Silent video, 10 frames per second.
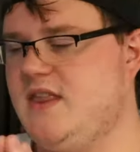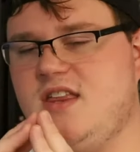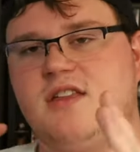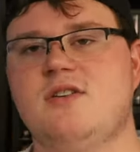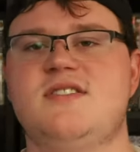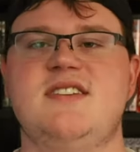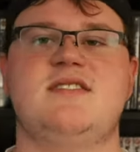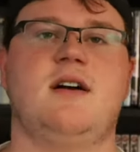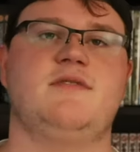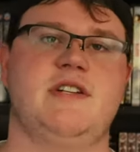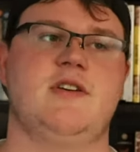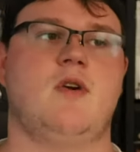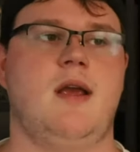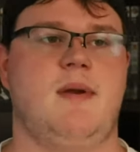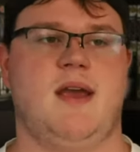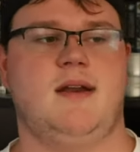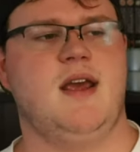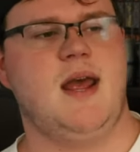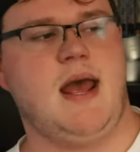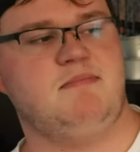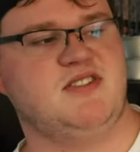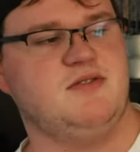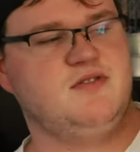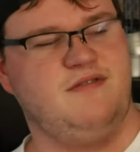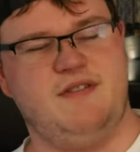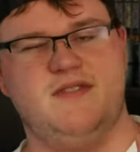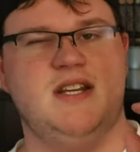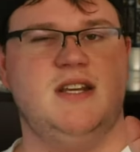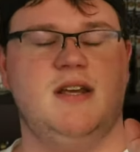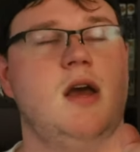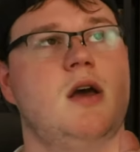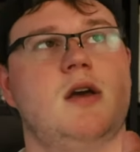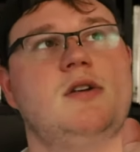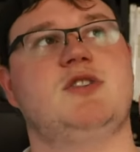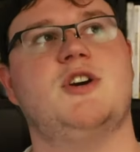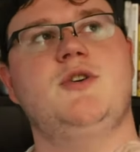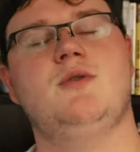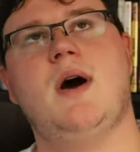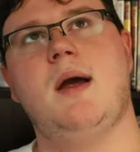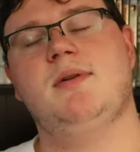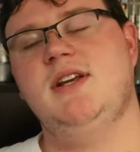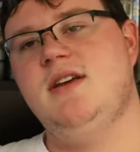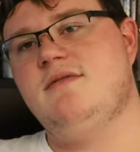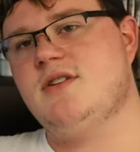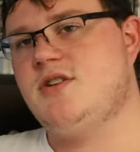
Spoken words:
The third season of D.Gray-Man, episodes 52, I believe,